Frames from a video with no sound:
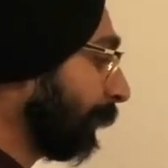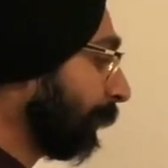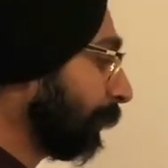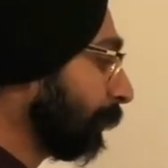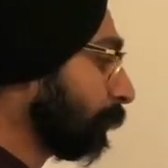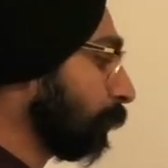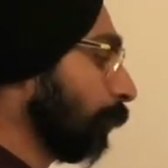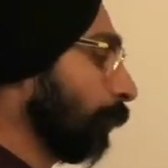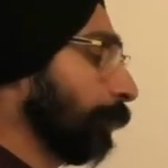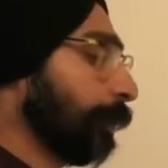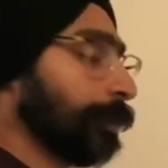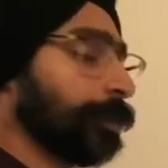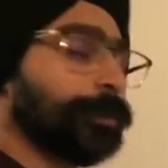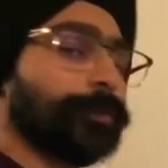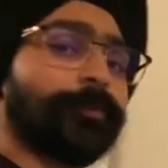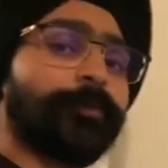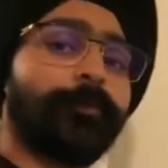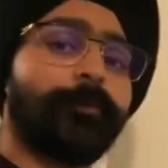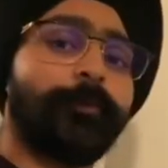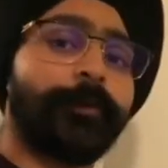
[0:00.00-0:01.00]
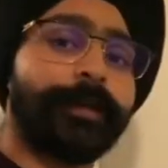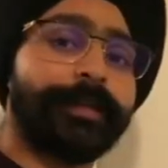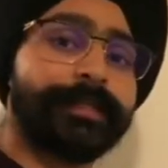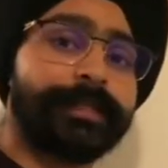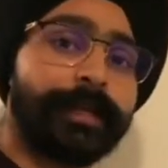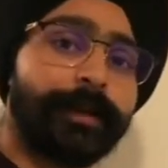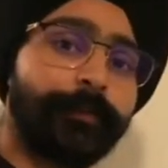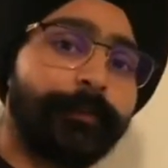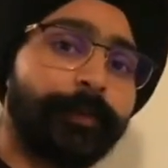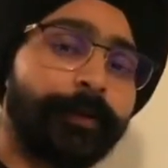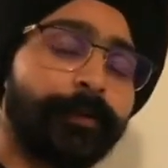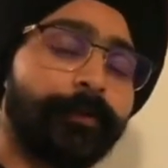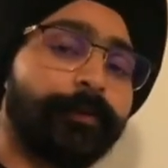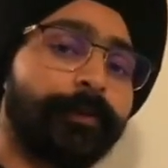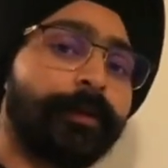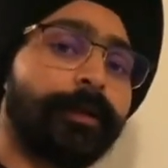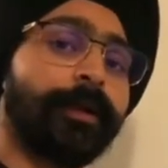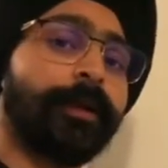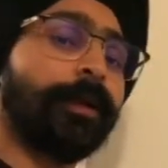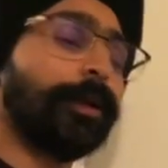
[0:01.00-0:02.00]
disorders. For example,
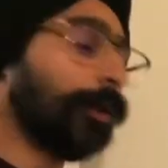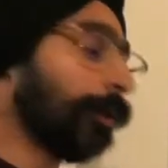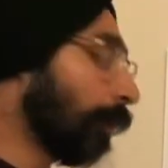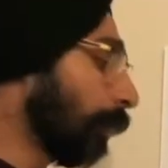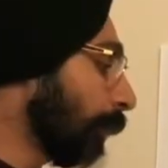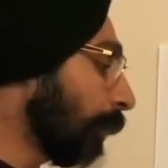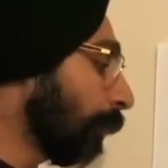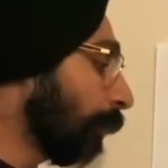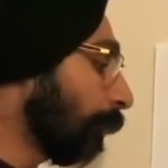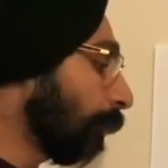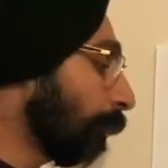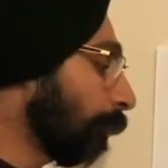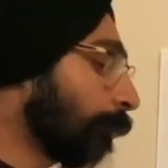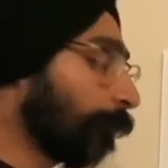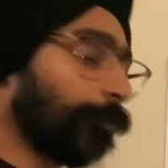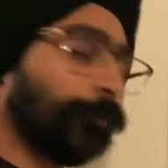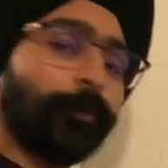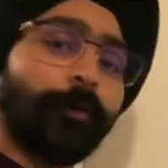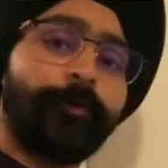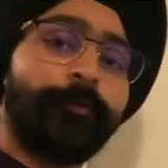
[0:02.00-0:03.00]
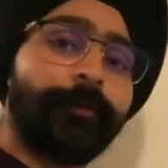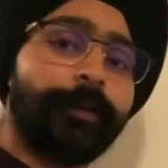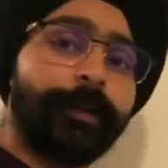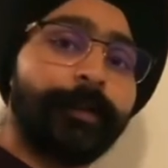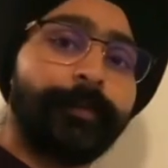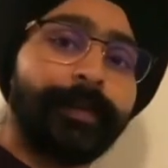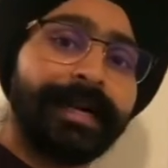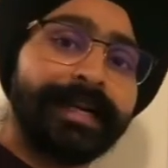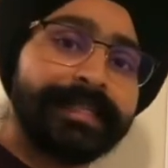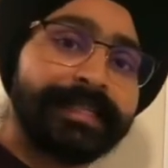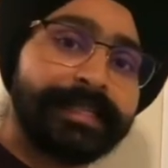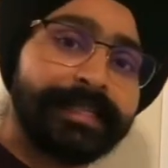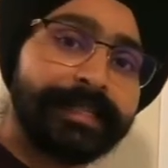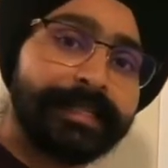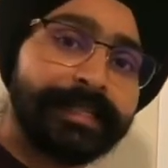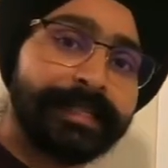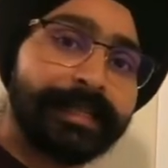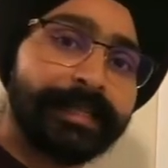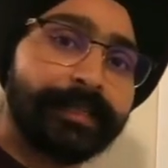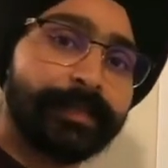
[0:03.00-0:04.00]
von Willebrand's
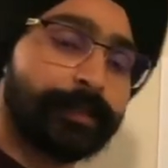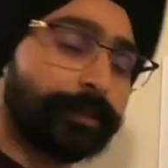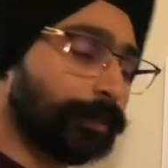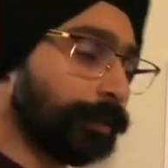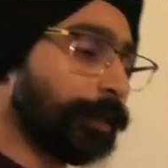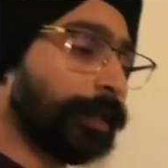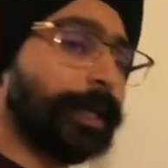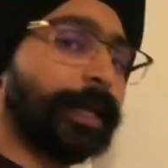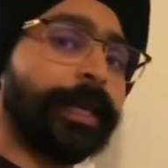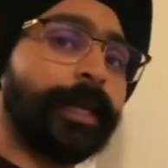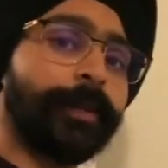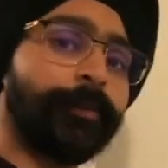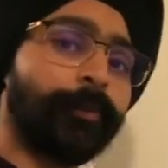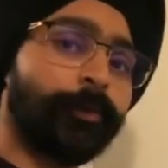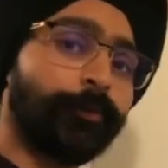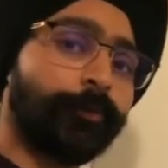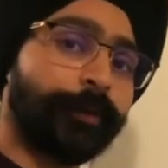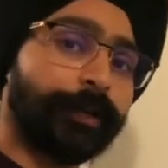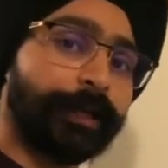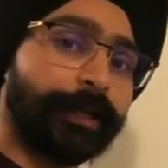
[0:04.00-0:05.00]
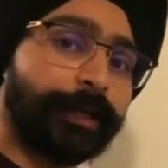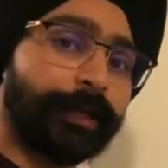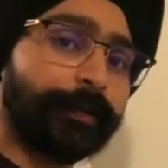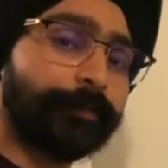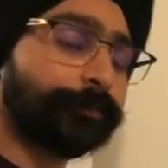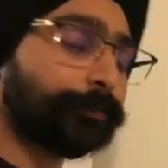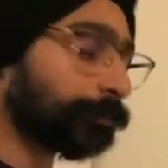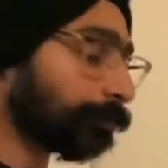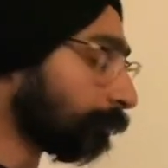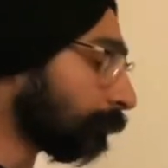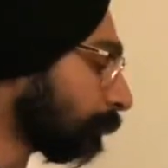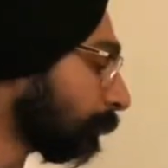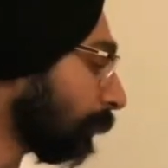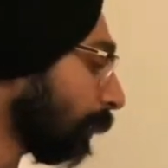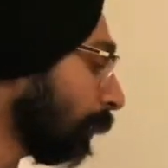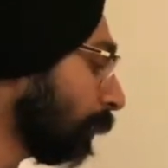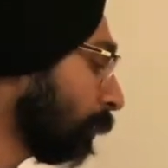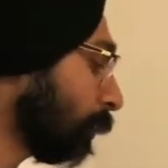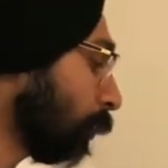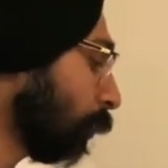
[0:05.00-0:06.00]
disease, hemophilia.
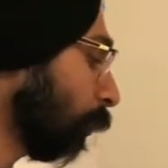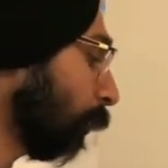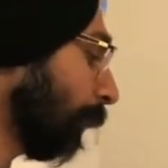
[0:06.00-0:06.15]
So